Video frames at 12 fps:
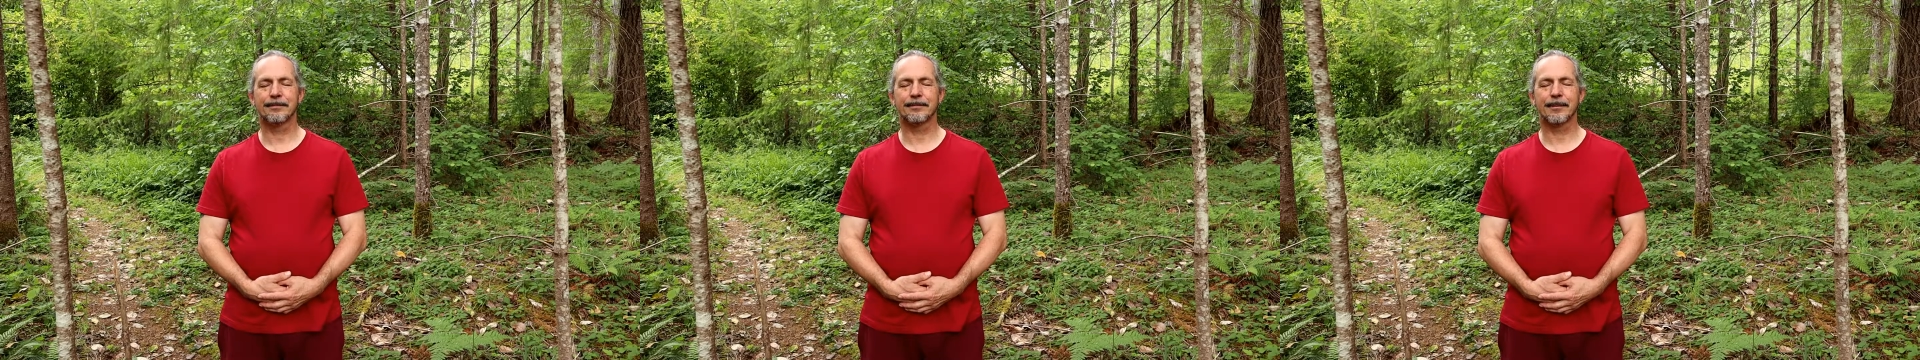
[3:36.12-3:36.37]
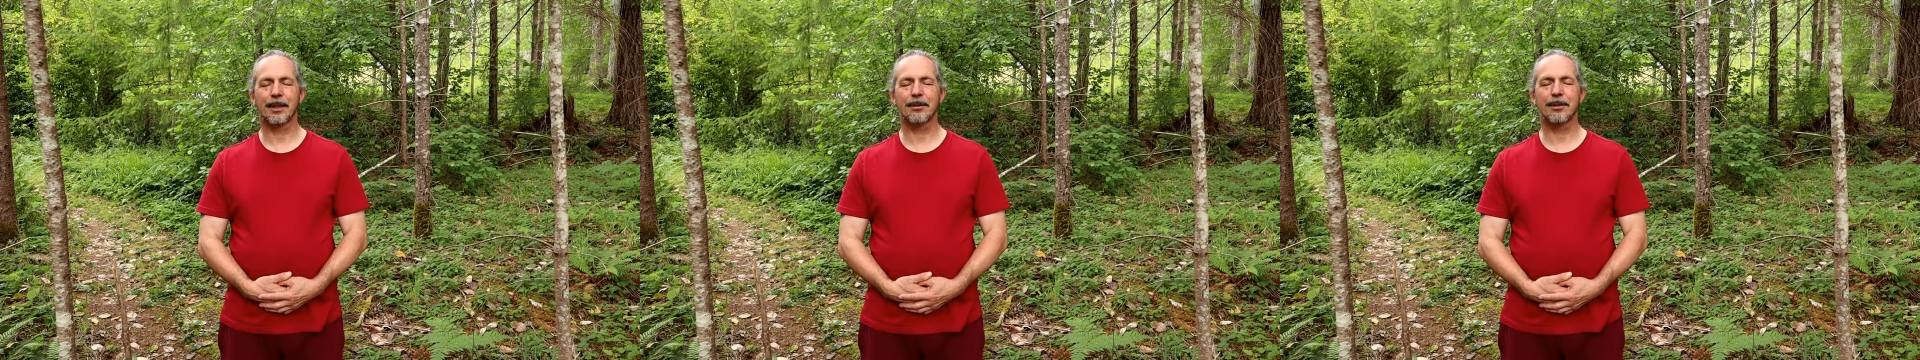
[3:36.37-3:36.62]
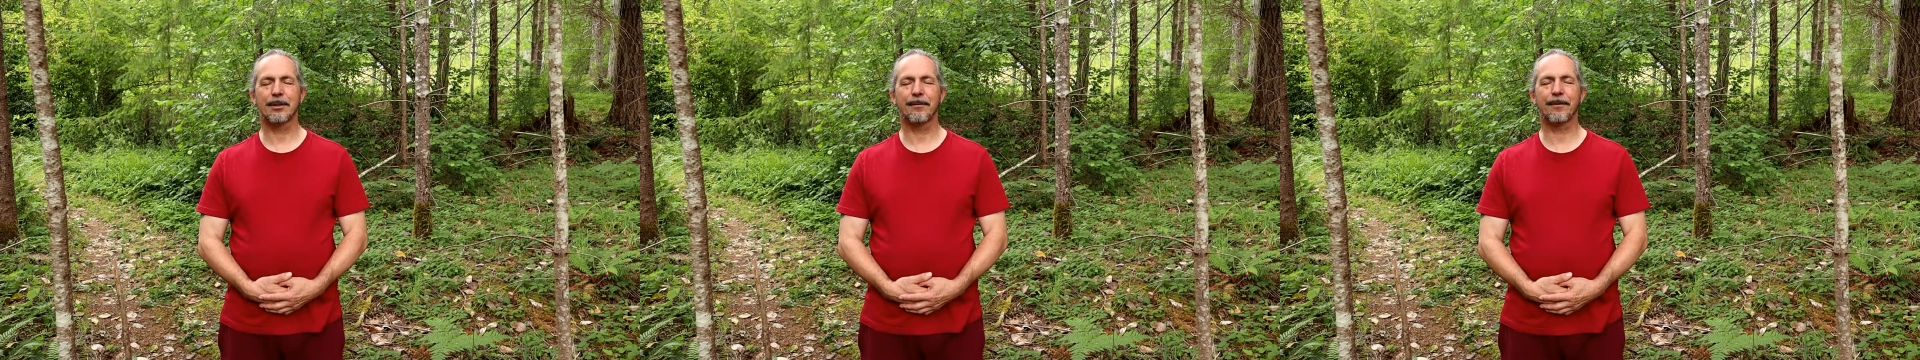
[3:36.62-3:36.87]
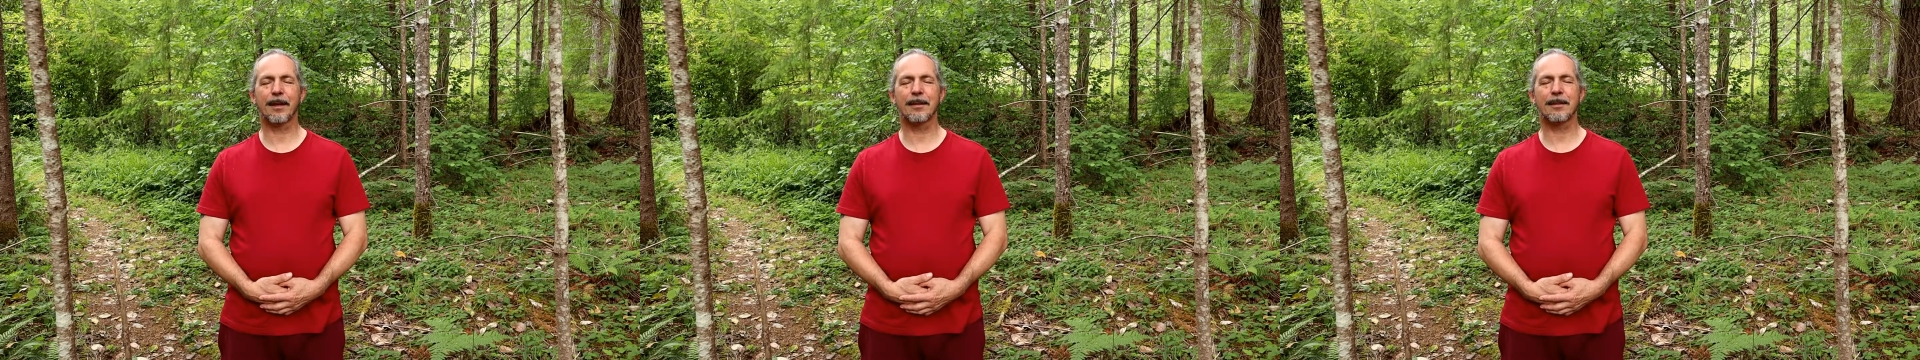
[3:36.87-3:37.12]
Now
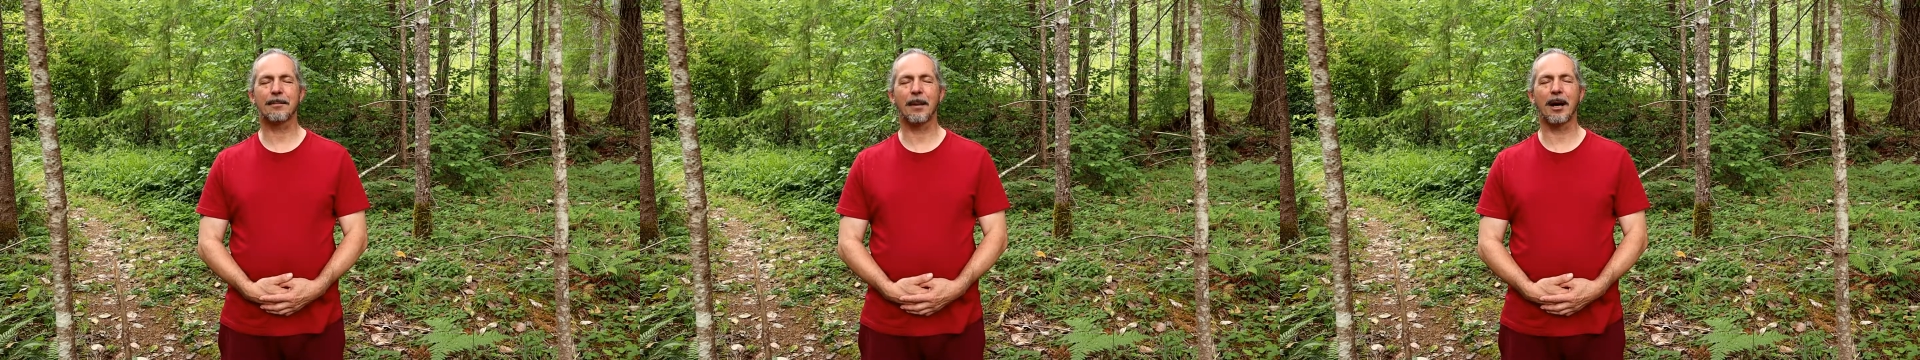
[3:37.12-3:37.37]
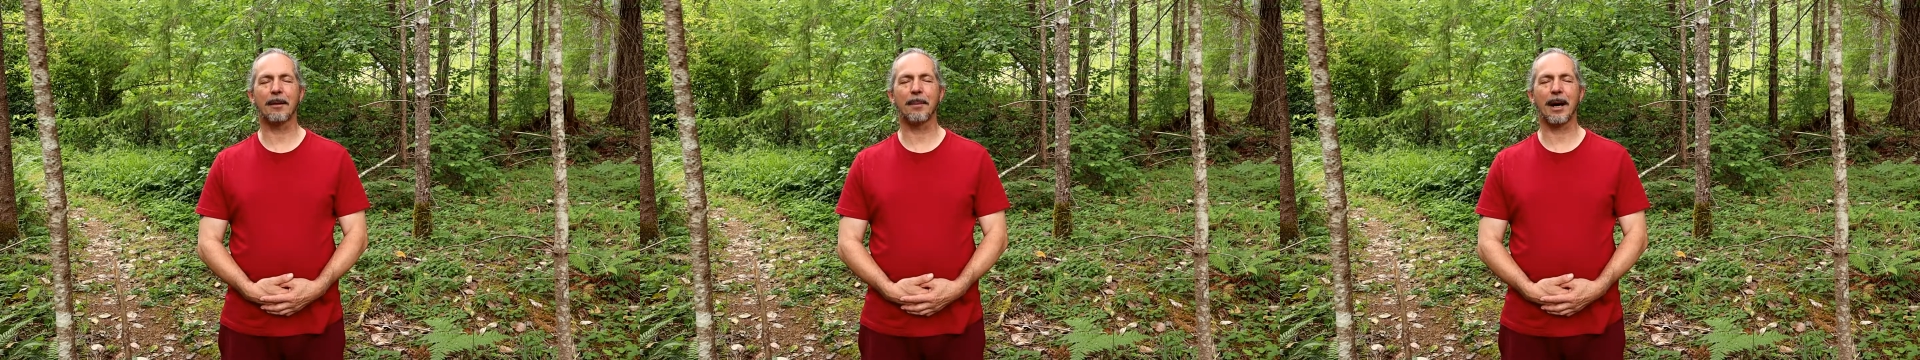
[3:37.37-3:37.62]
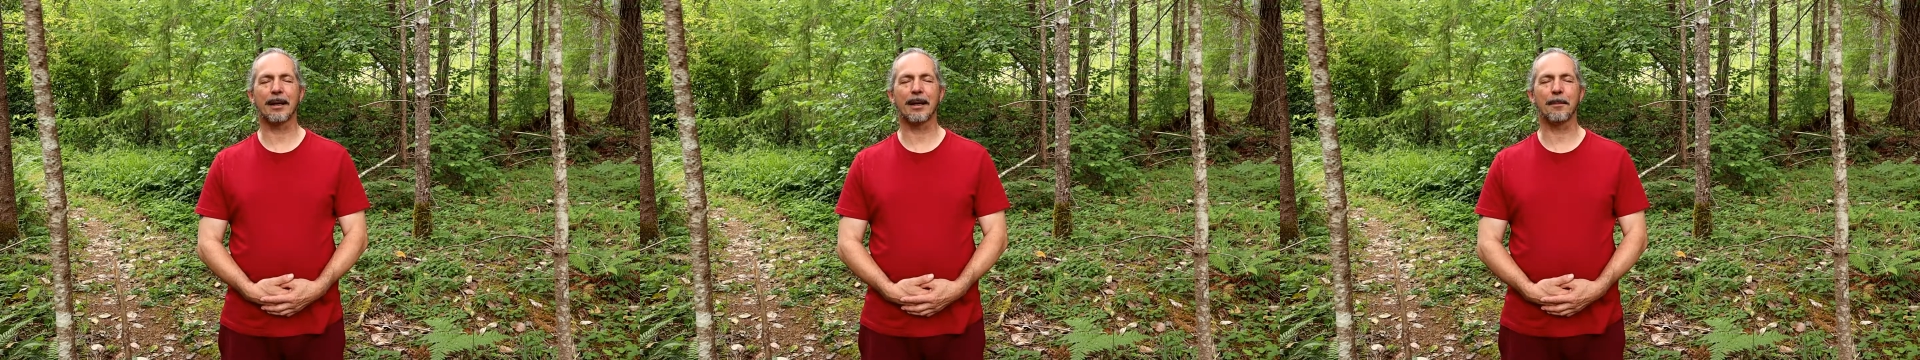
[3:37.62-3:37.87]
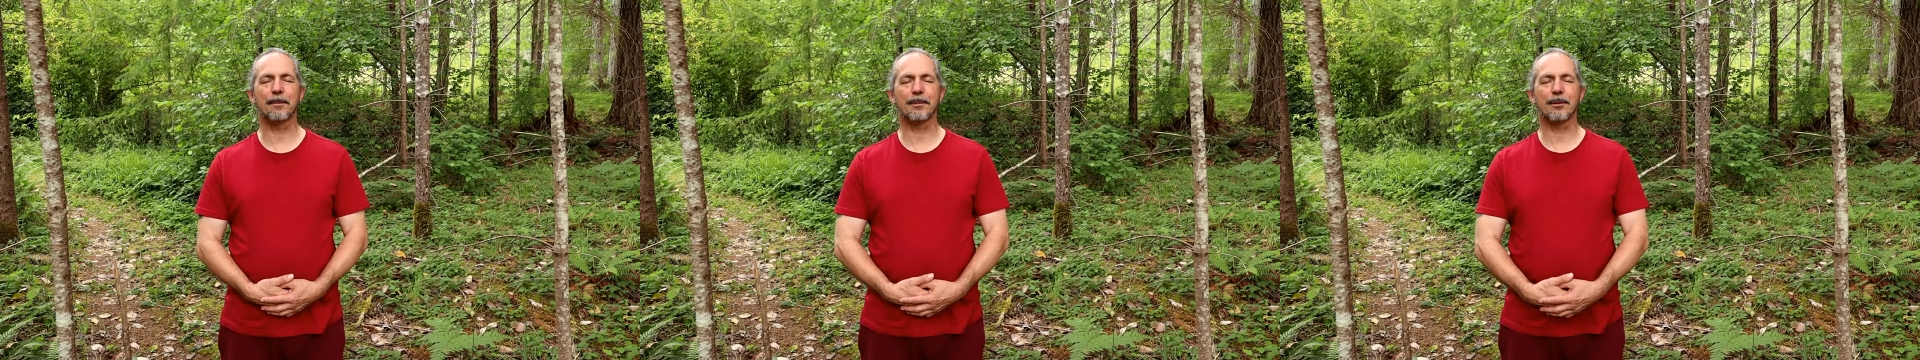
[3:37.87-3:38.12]
shift that smile back
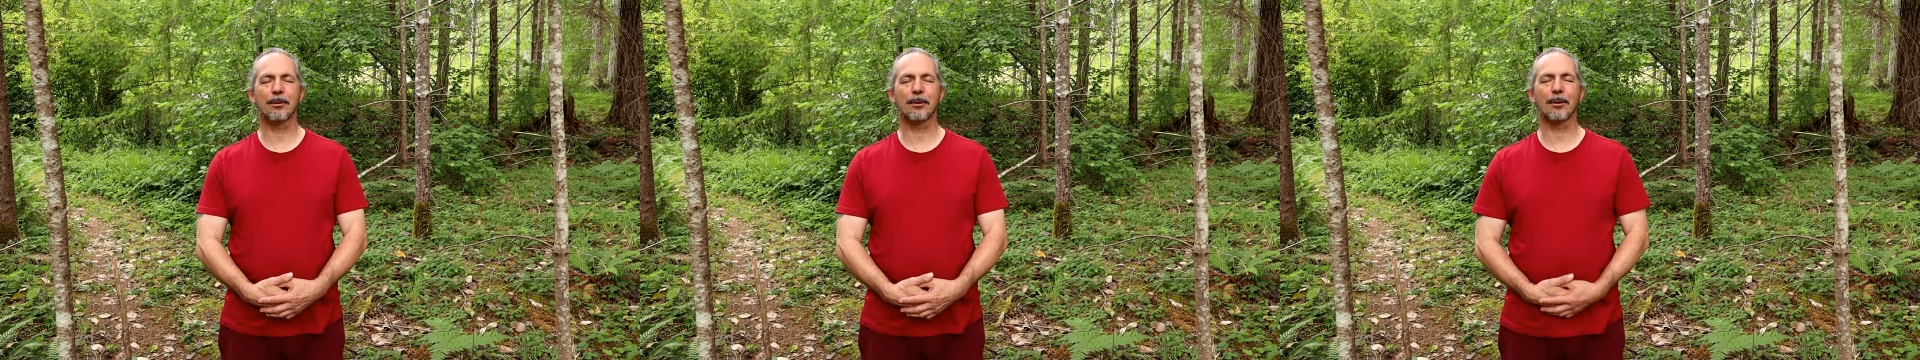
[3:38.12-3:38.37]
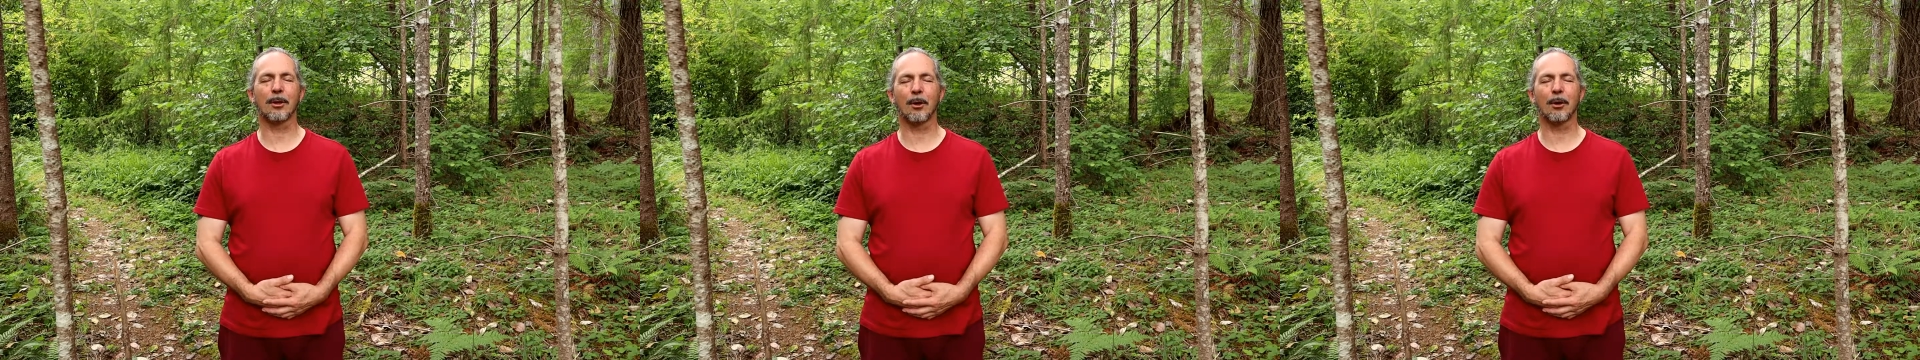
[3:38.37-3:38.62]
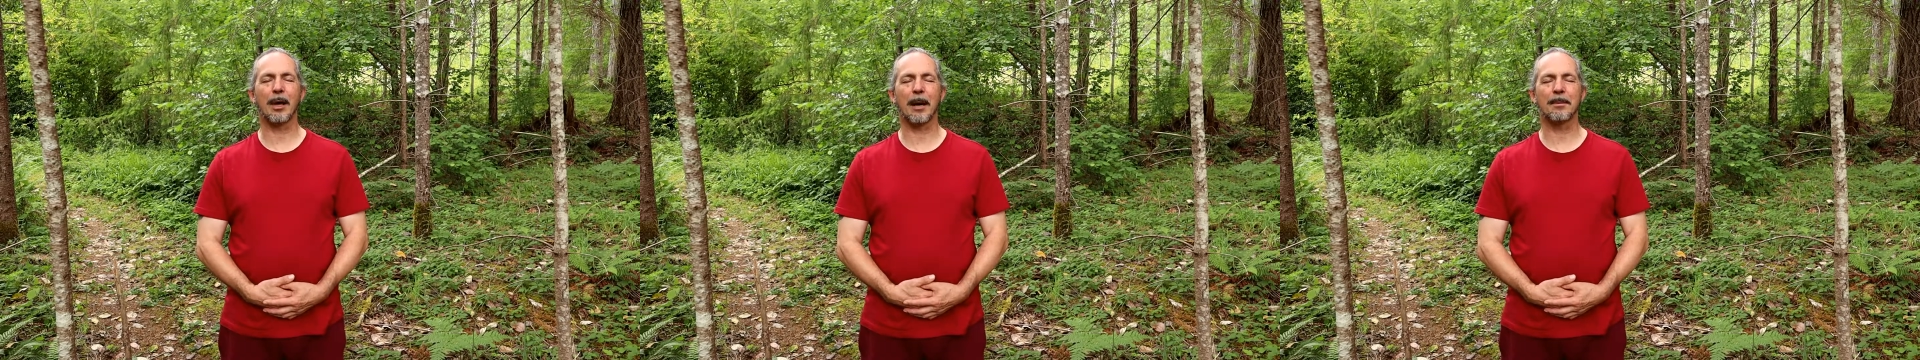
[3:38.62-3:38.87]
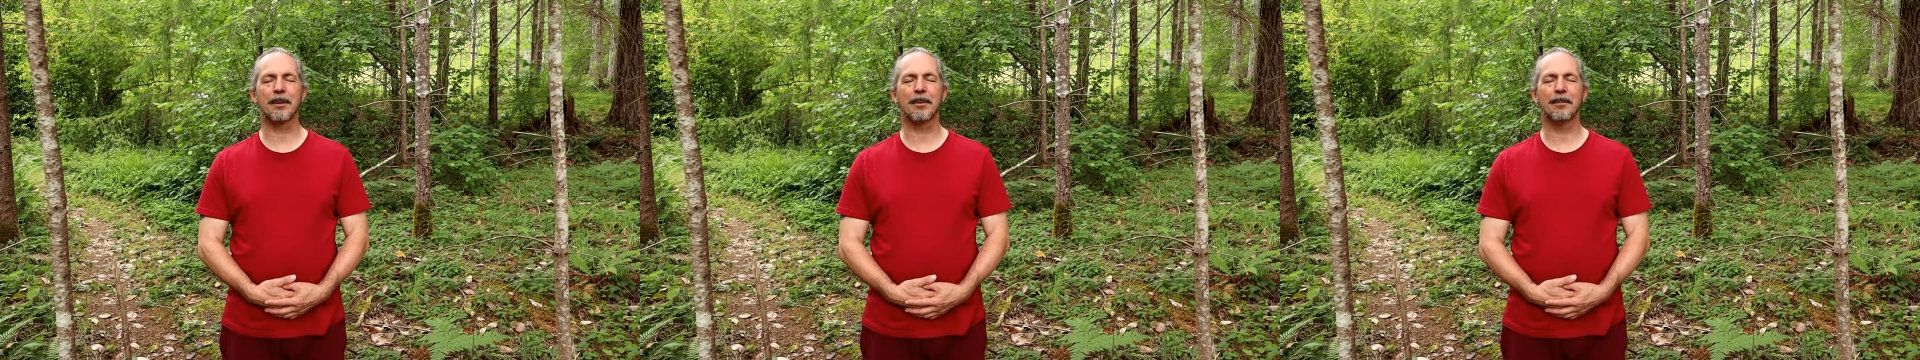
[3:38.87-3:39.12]
up to your lower
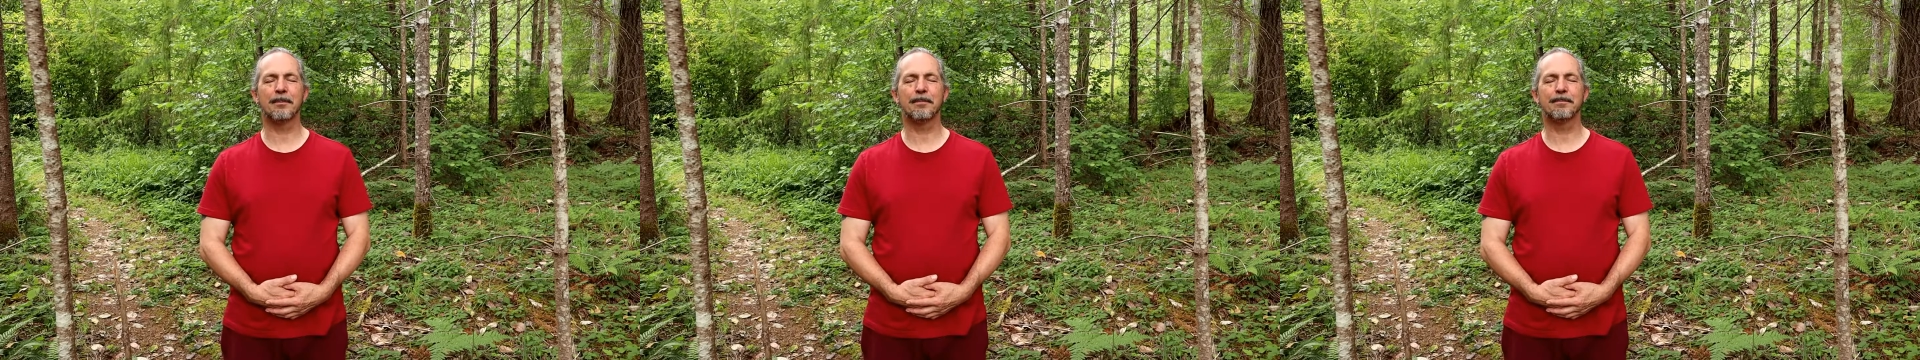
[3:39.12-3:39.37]
abdomen.